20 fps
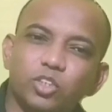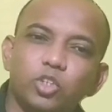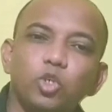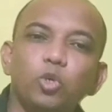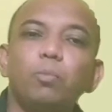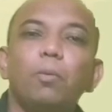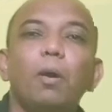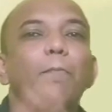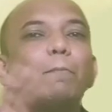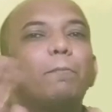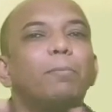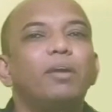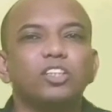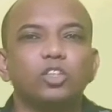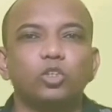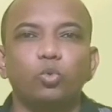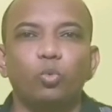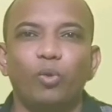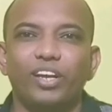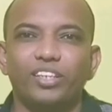x
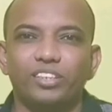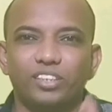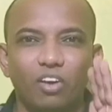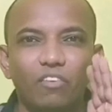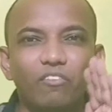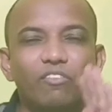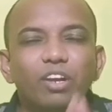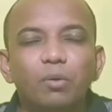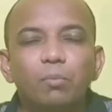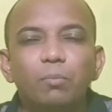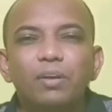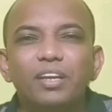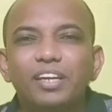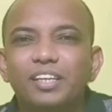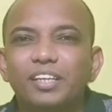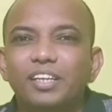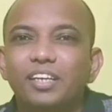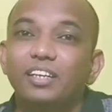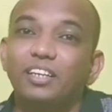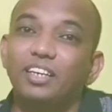cube plus 2x
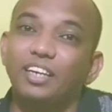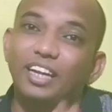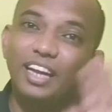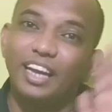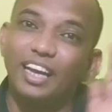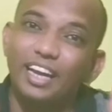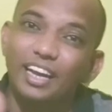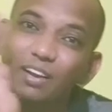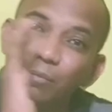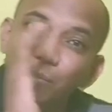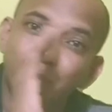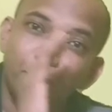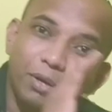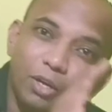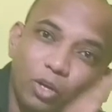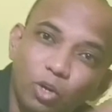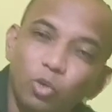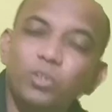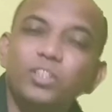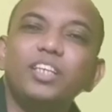will be written
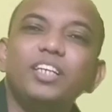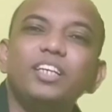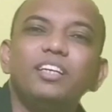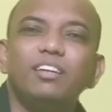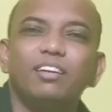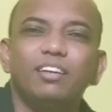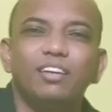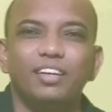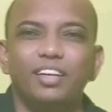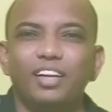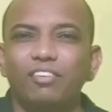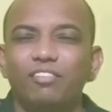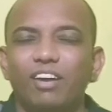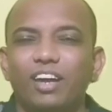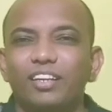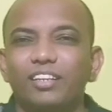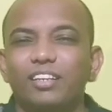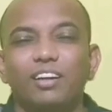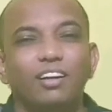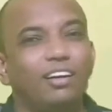below the
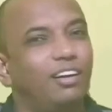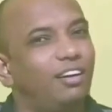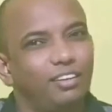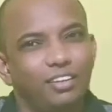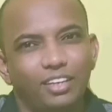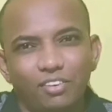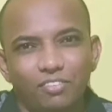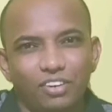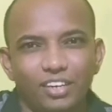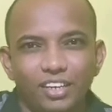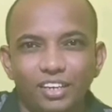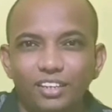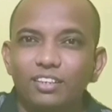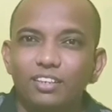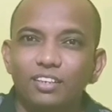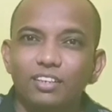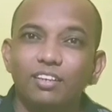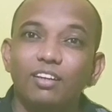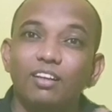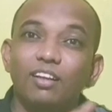
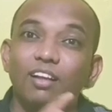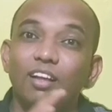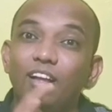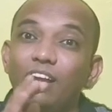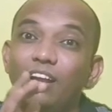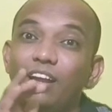dividend